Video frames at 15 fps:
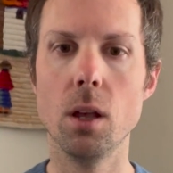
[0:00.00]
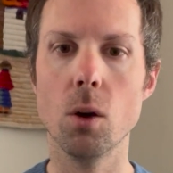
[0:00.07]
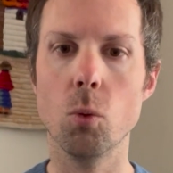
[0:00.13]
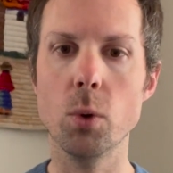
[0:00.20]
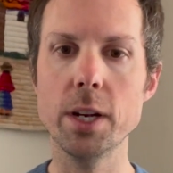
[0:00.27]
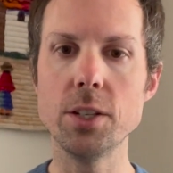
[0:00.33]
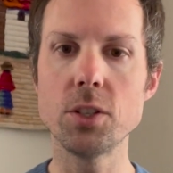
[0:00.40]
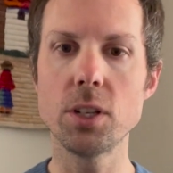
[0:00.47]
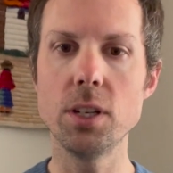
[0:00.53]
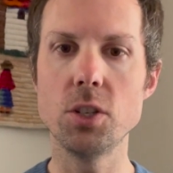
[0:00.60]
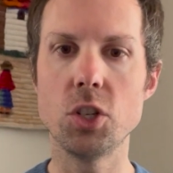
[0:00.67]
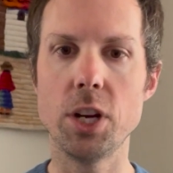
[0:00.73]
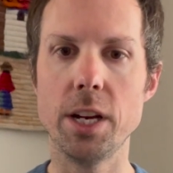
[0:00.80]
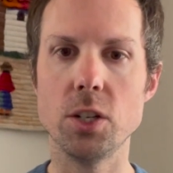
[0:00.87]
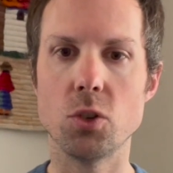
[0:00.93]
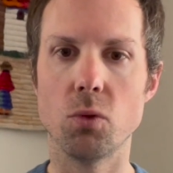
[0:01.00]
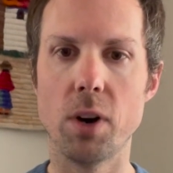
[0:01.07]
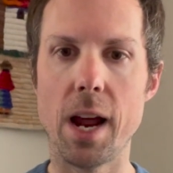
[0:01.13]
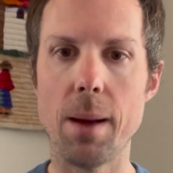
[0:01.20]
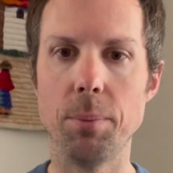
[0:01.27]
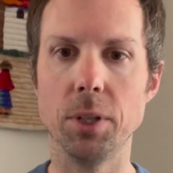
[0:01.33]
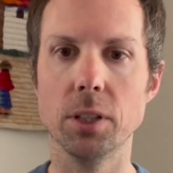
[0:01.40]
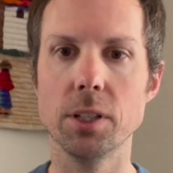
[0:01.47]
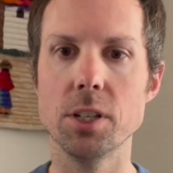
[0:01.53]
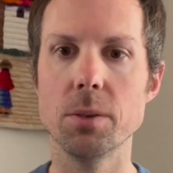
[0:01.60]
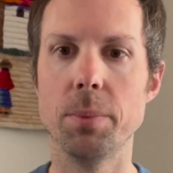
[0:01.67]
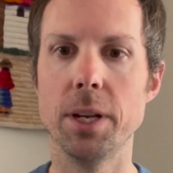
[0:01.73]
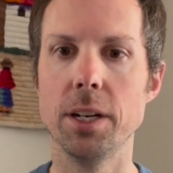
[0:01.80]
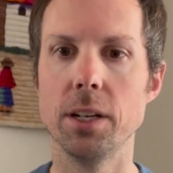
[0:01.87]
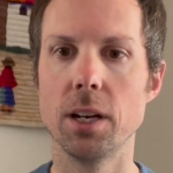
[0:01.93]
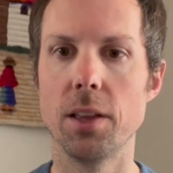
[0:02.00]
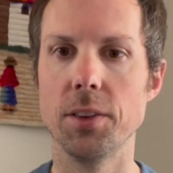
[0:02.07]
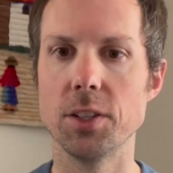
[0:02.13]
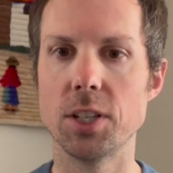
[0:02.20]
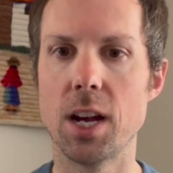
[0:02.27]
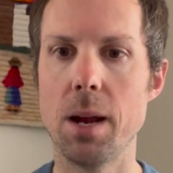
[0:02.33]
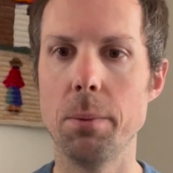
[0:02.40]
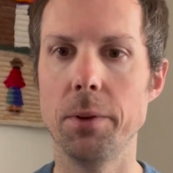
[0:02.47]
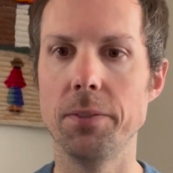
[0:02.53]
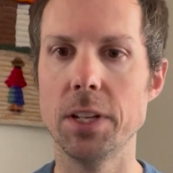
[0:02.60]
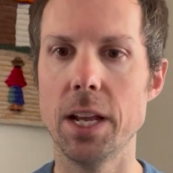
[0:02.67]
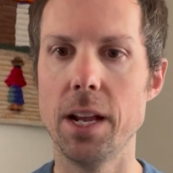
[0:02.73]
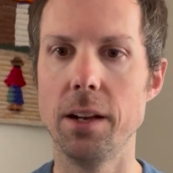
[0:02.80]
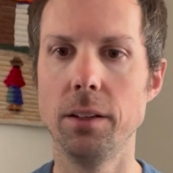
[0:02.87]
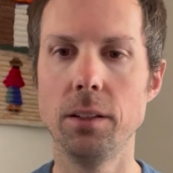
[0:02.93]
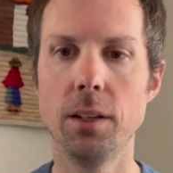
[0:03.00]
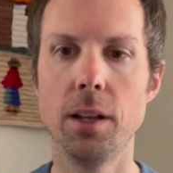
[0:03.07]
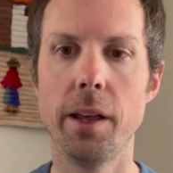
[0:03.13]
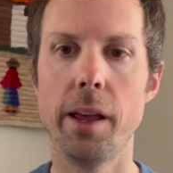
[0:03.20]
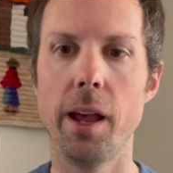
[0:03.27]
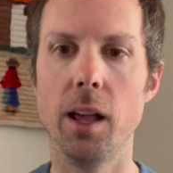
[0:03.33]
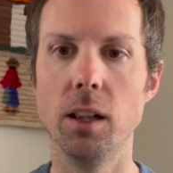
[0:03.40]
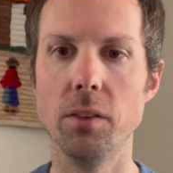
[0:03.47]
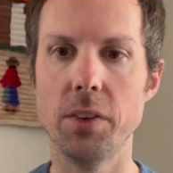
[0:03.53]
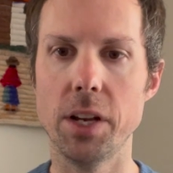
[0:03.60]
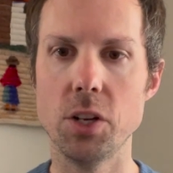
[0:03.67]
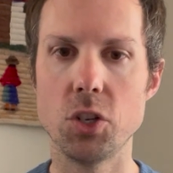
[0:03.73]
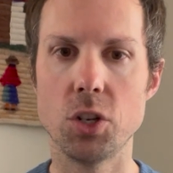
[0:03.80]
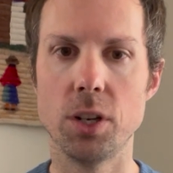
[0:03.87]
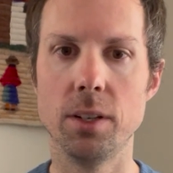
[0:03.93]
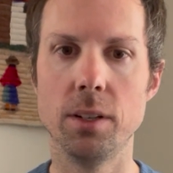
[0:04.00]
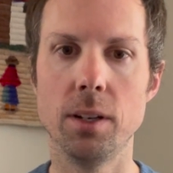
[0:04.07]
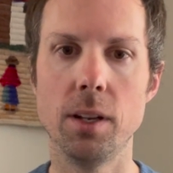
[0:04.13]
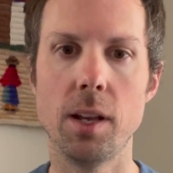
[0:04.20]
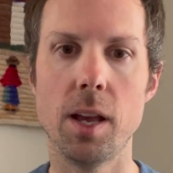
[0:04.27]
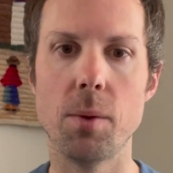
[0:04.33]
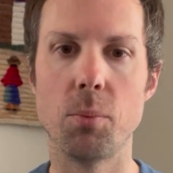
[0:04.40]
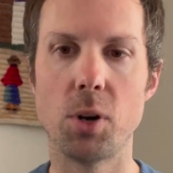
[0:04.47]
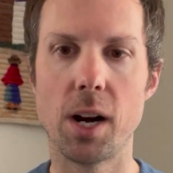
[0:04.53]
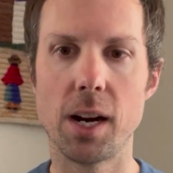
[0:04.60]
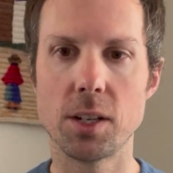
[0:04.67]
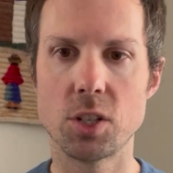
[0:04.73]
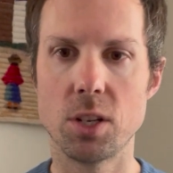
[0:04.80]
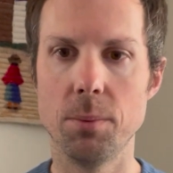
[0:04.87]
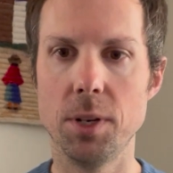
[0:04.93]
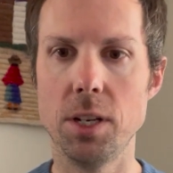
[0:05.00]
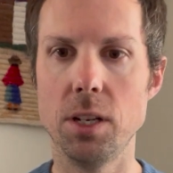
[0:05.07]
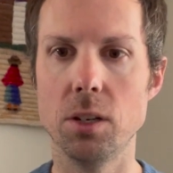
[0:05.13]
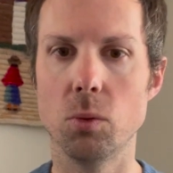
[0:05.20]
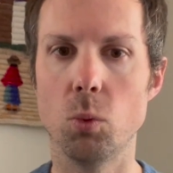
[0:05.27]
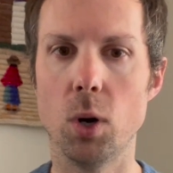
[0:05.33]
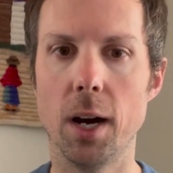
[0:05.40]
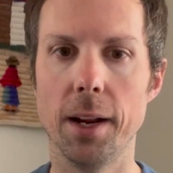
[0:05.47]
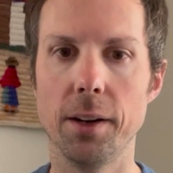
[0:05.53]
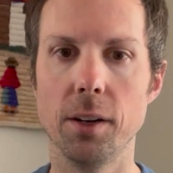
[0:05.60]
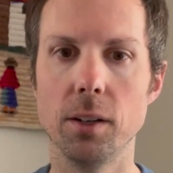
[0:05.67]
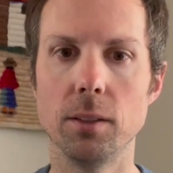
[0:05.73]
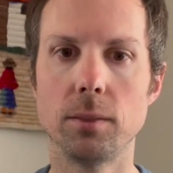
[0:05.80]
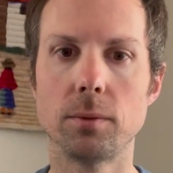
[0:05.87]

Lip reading: Winds can change rapidly depending on the time of day, elevation, and proximity to water.